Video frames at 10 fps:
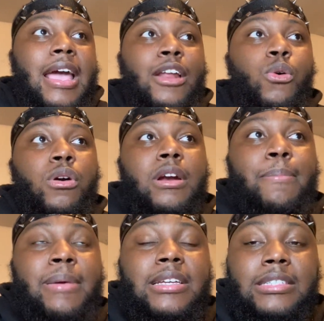And in order to
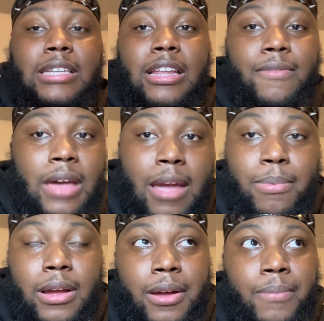be a seed of
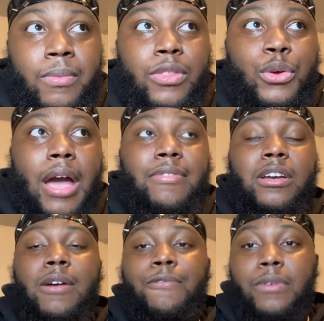Abraham, you have to
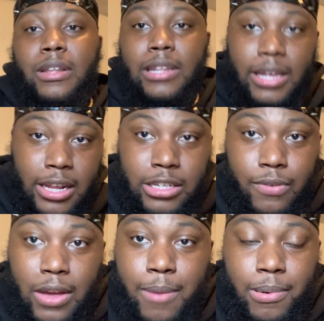come from the lineage
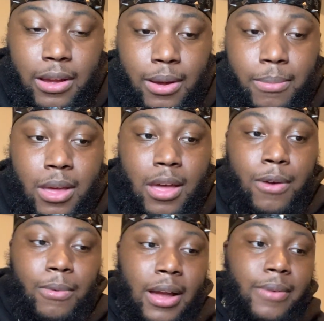of Abraham,
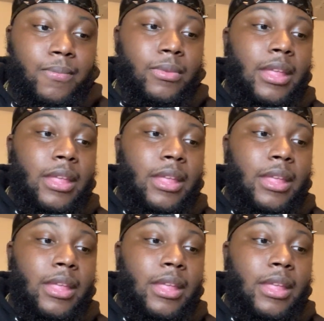right?